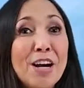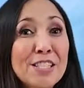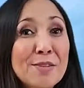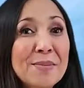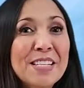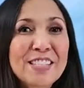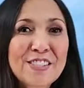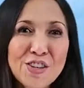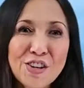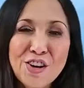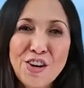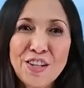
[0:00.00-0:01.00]
Monument
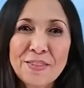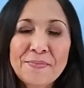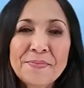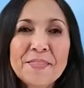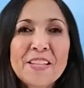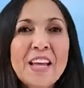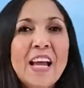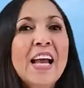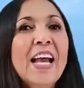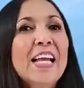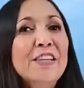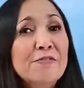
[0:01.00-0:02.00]
Circle.
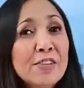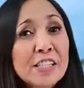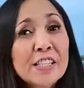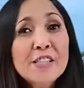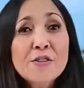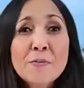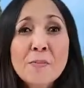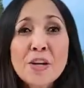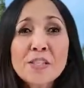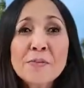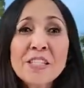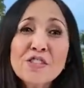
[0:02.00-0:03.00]
A visit to the
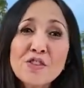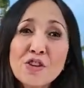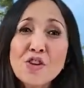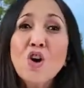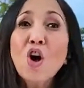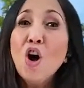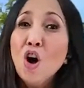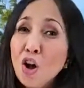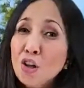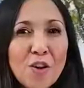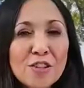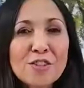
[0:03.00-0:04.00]
Monument Circle,
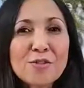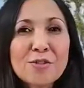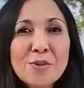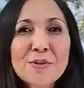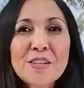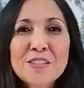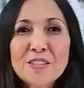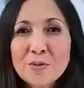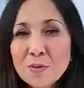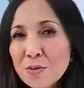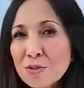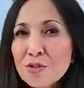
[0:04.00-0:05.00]
also known as
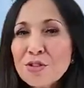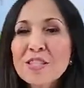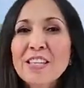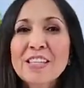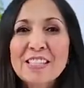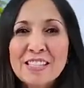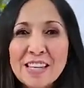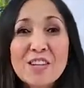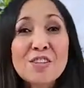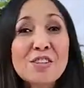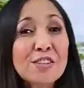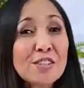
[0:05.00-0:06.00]
Soldiers and
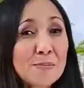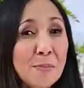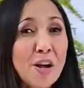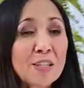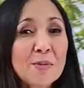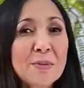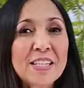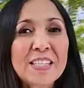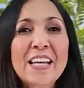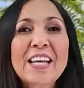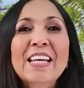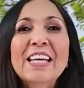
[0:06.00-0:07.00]
Sailors
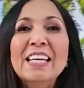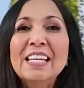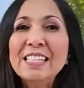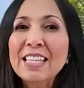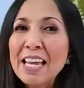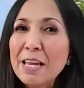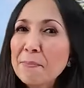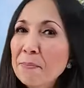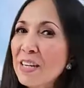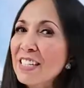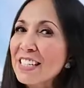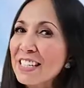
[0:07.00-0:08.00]
Monument, is a
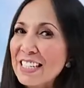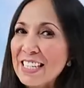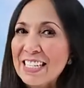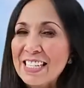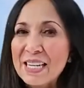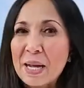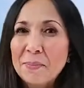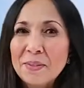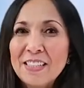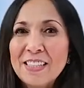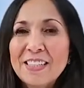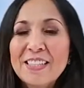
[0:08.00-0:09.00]
must in
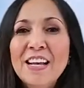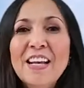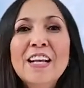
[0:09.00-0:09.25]
Indianapolis.